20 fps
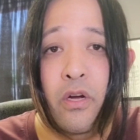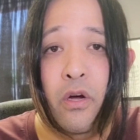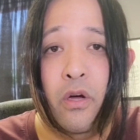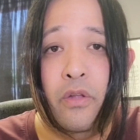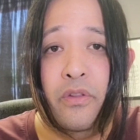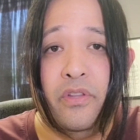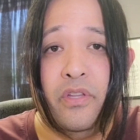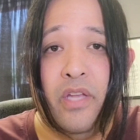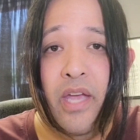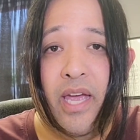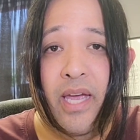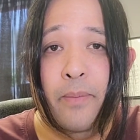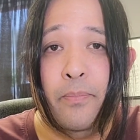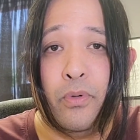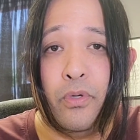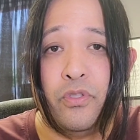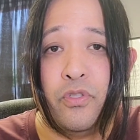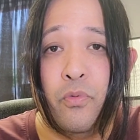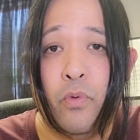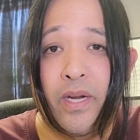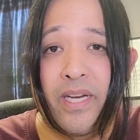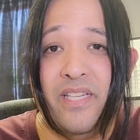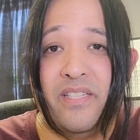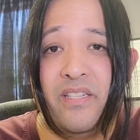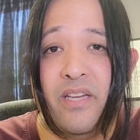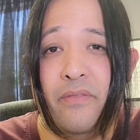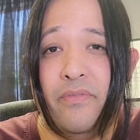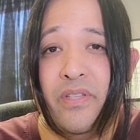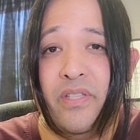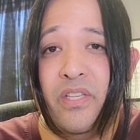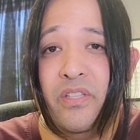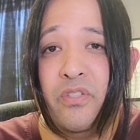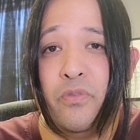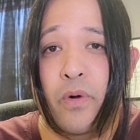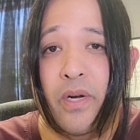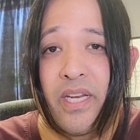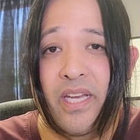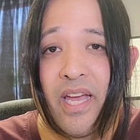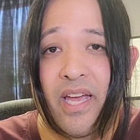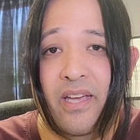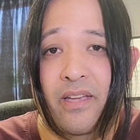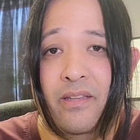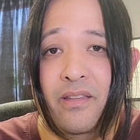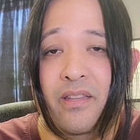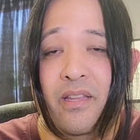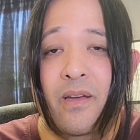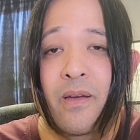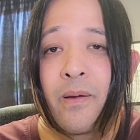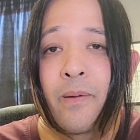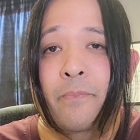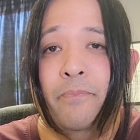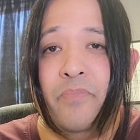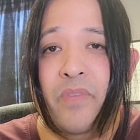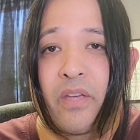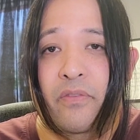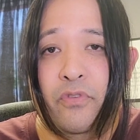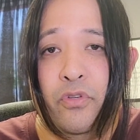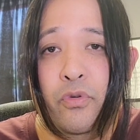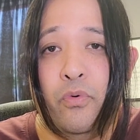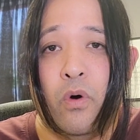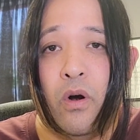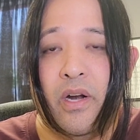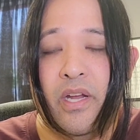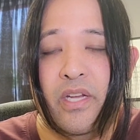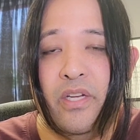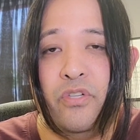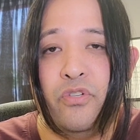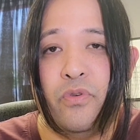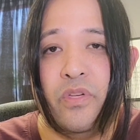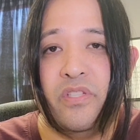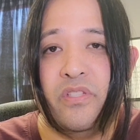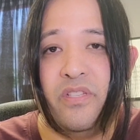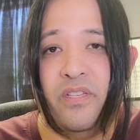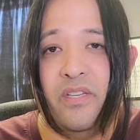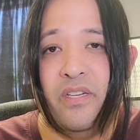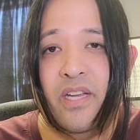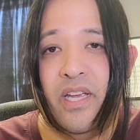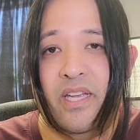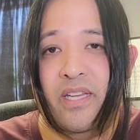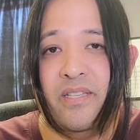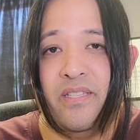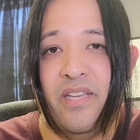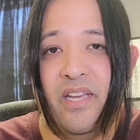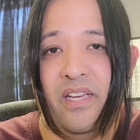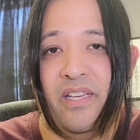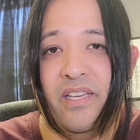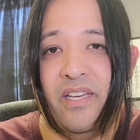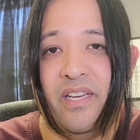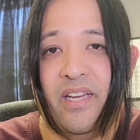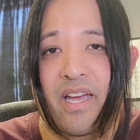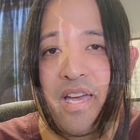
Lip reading: on April 27th and 28th. If you are interested in taking